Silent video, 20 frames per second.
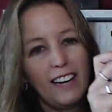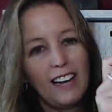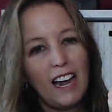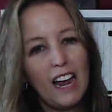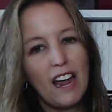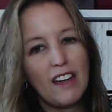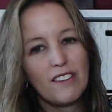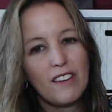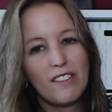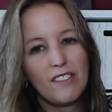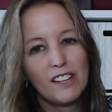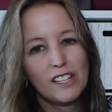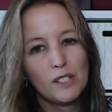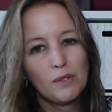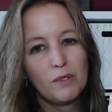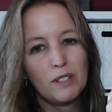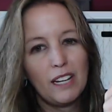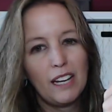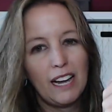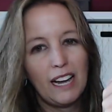And then this
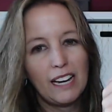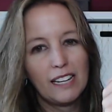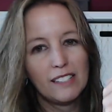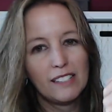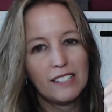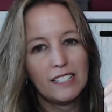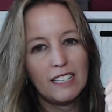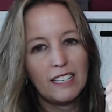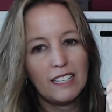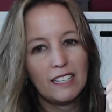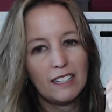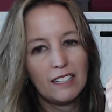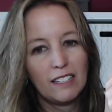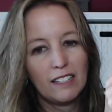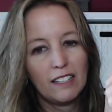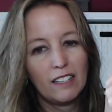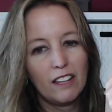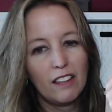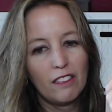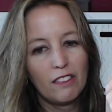one has the
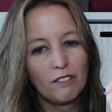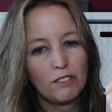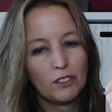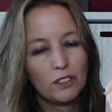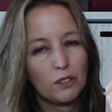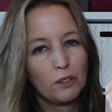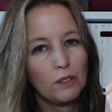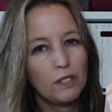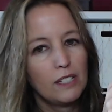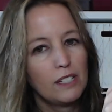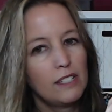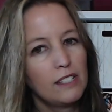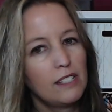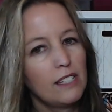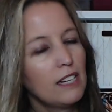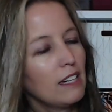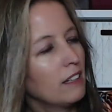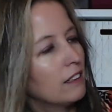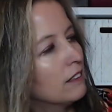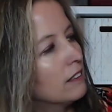N through
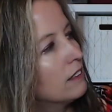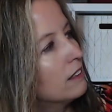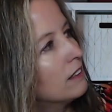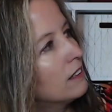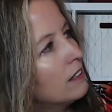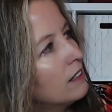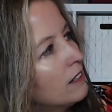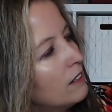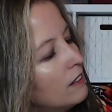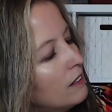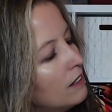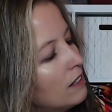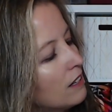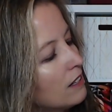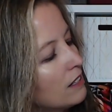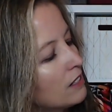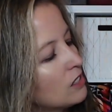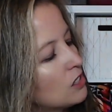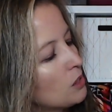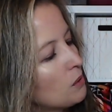Z.
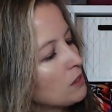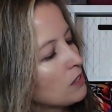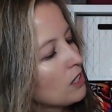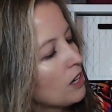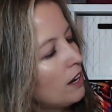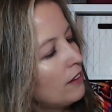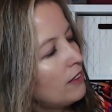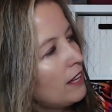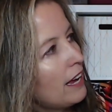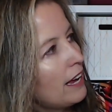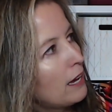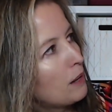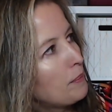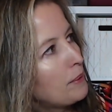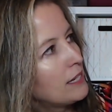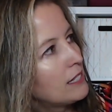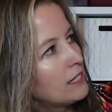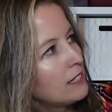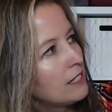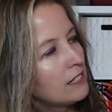So it's called the
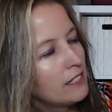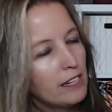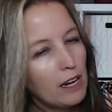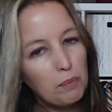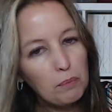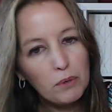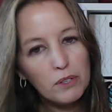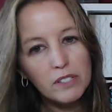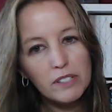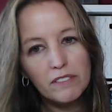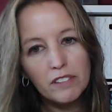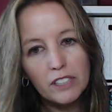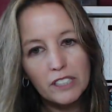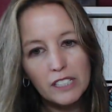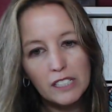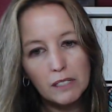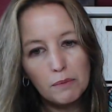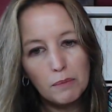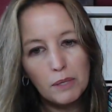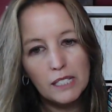ABC Samplers of
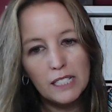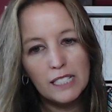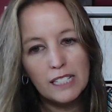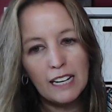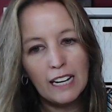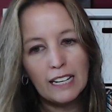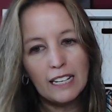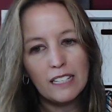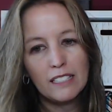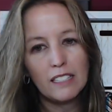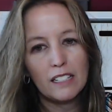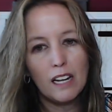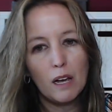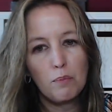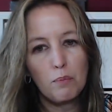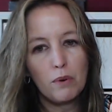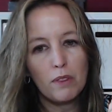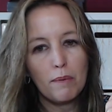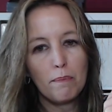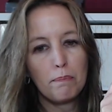Christmas, and I ended
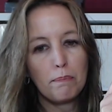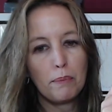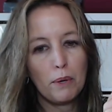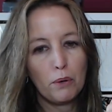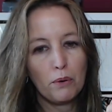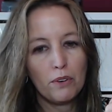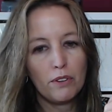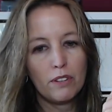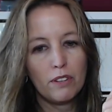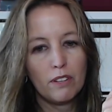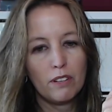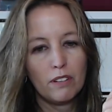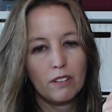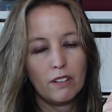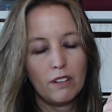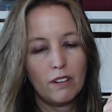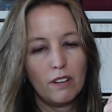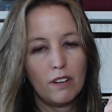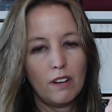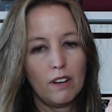up with both
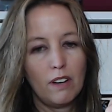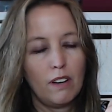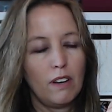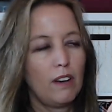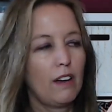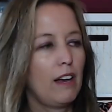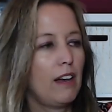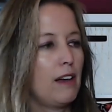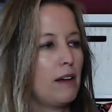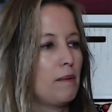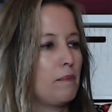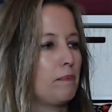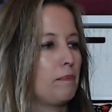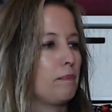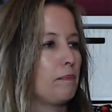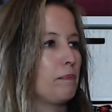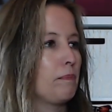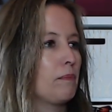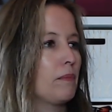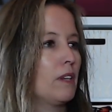
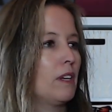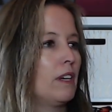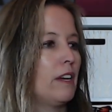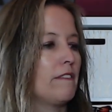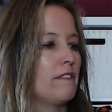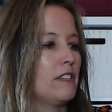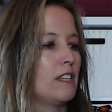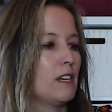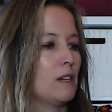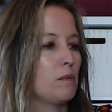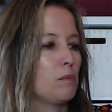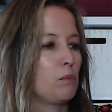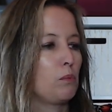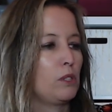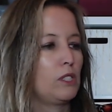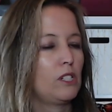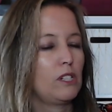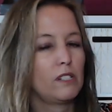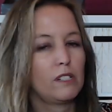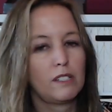of them,
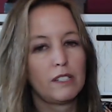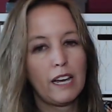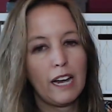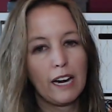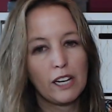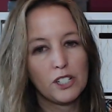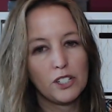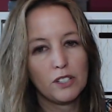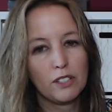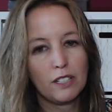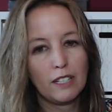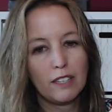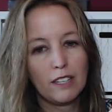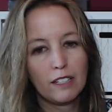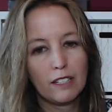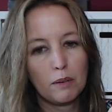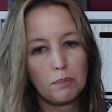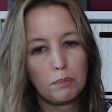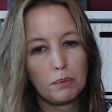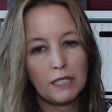which is actually the
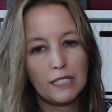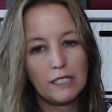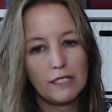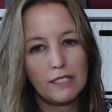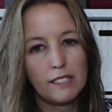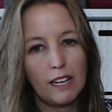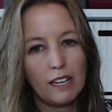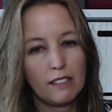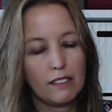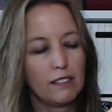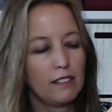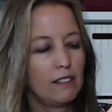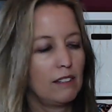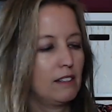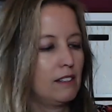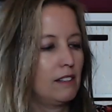complete set.